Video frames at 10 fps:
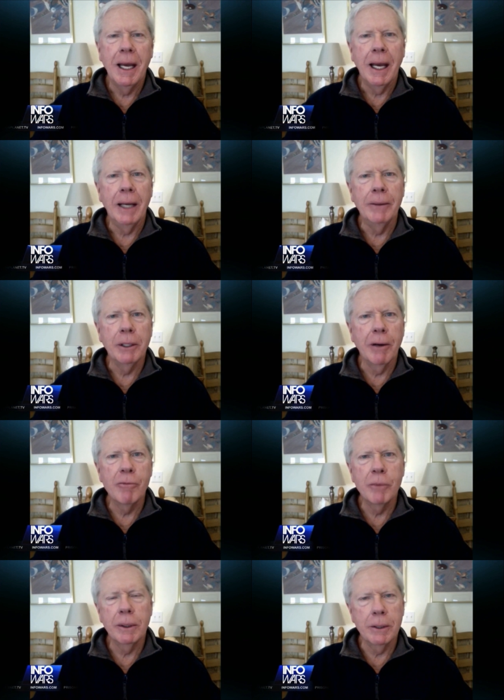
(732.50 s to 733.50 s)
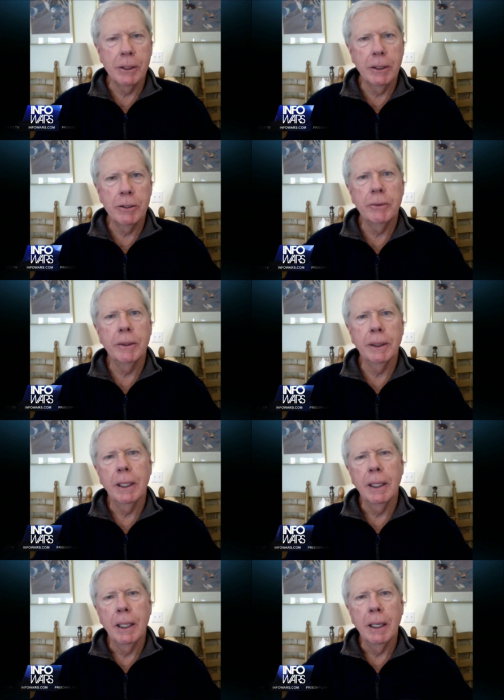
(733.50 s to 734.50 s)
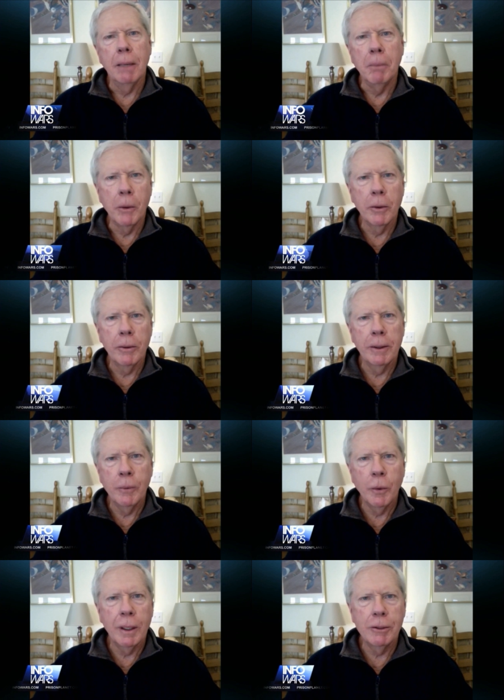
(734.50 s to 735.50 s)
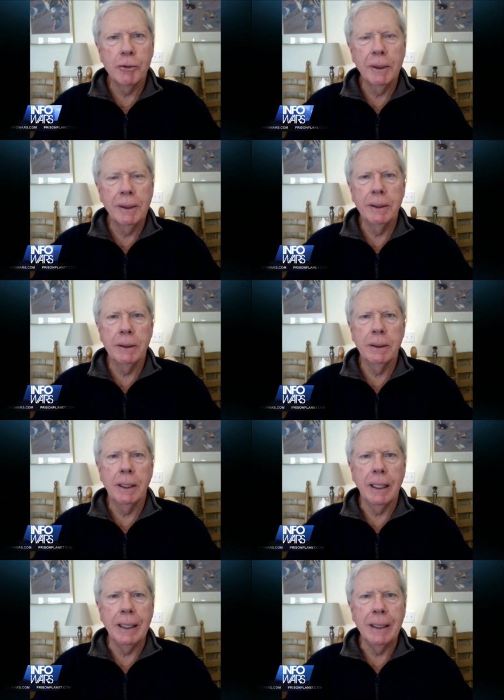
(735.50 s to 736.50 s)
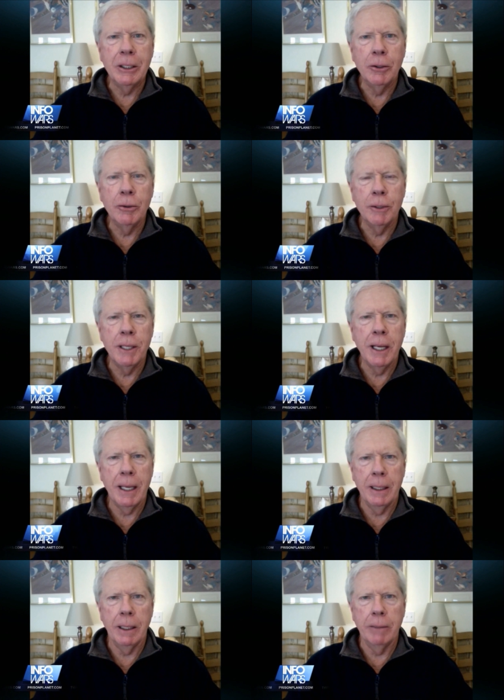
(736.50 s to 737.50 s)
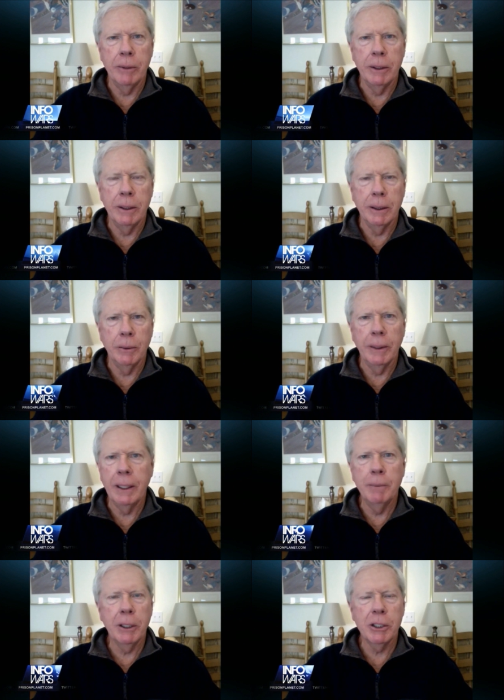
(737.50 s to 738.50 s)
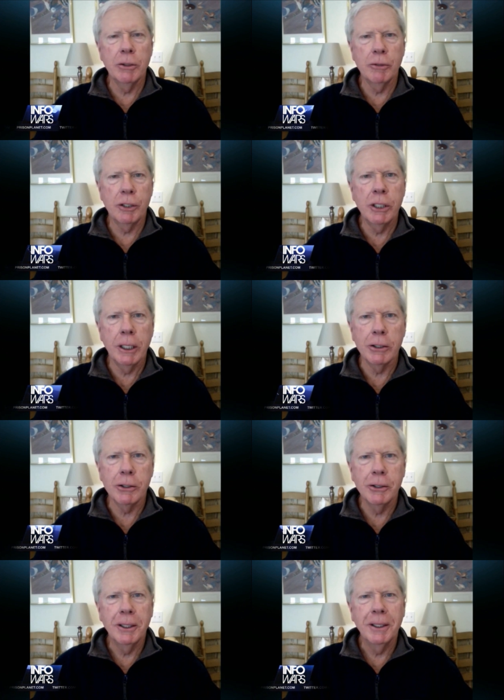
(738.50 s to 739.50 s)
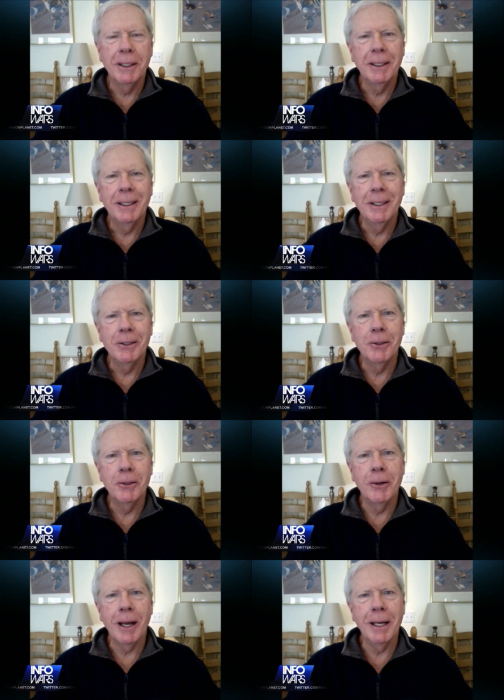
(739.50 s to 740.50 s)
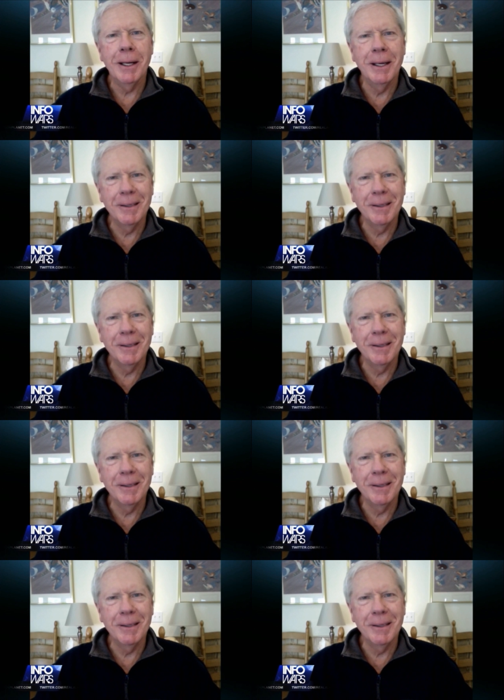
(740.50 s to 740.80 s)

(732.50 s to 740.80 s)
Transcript: and the government is issuing more than 1 trillion in new debt every year. Well, that makes no sense to have